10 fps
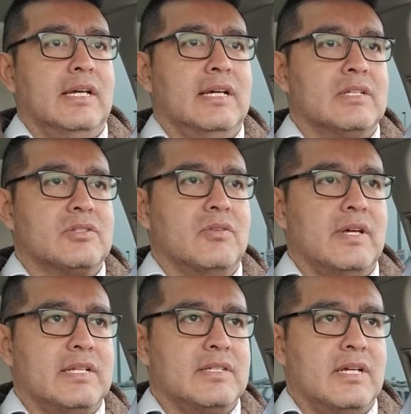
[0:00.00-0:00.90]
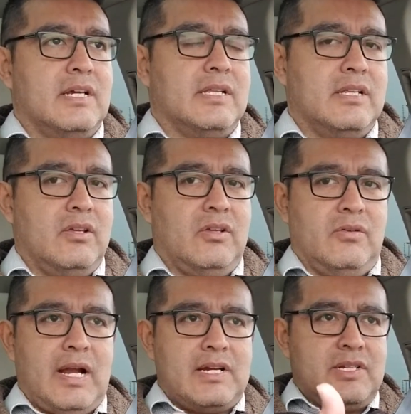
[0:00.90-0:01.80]
so that
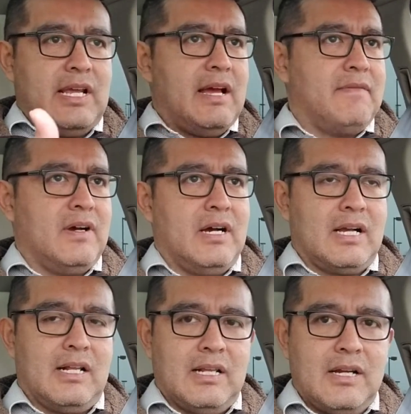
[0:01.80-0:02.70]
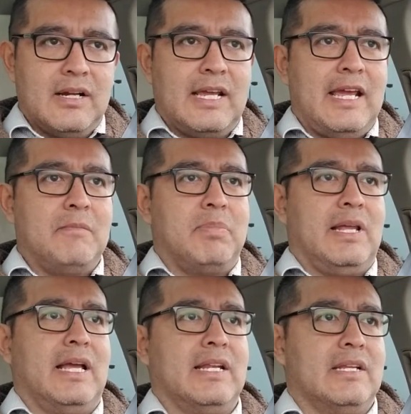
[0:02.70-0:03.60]
you actually have a clear game
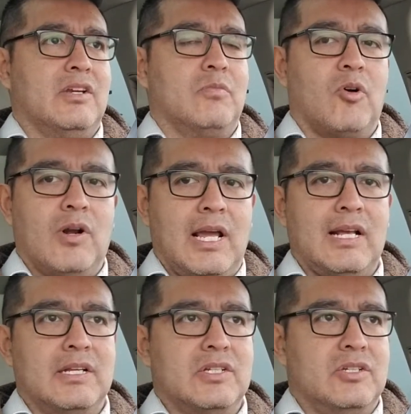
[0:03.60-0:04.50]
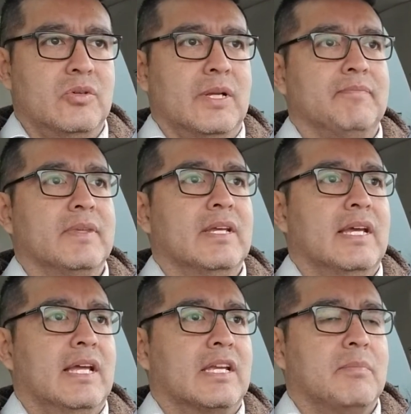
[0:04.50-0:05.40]
plan, and you're more likely to do it
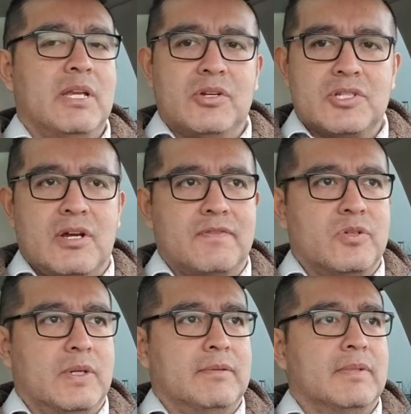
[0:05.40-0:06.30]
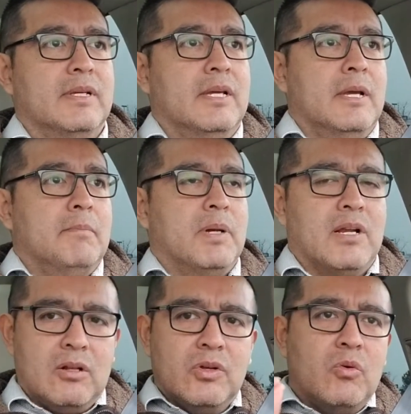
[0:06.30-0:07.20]
and commit yourself to it. But
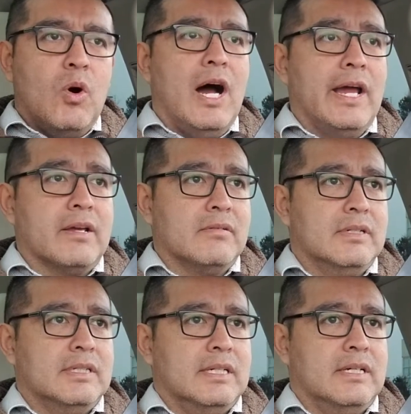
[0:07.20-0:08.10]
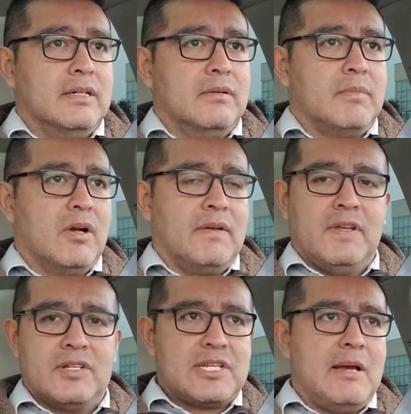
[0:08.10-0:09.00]
include a why. I'll give
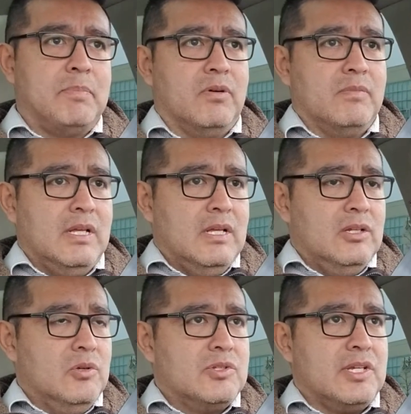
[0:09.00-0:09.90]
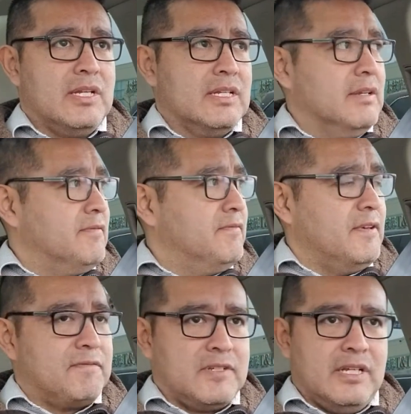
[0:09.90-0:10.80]
you an example. Losing
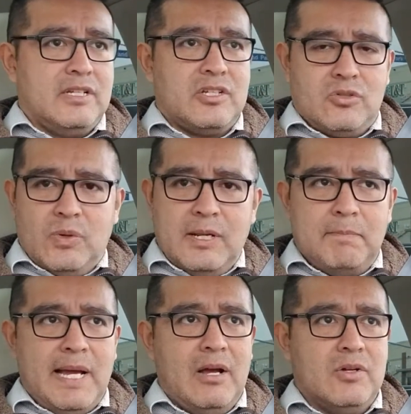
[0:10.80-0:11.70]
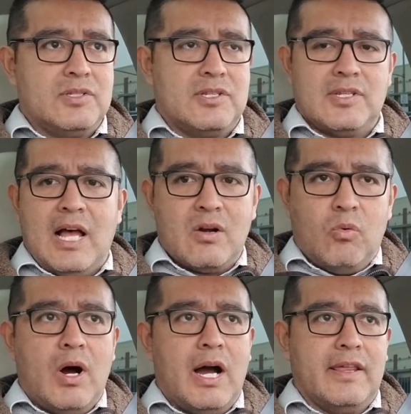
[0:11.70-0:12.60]
15 to 20 pounds is not a
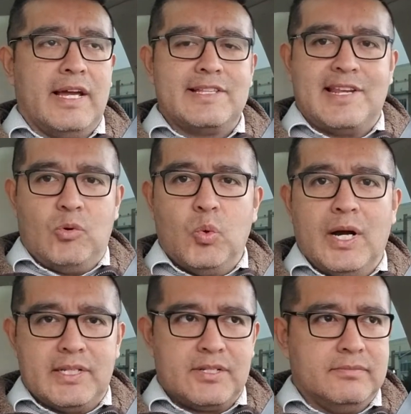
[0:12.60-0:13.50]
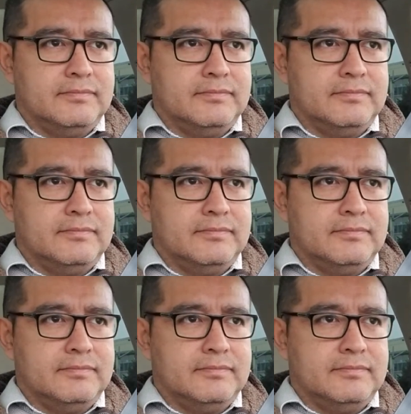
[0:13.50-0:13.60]
why. That's a what.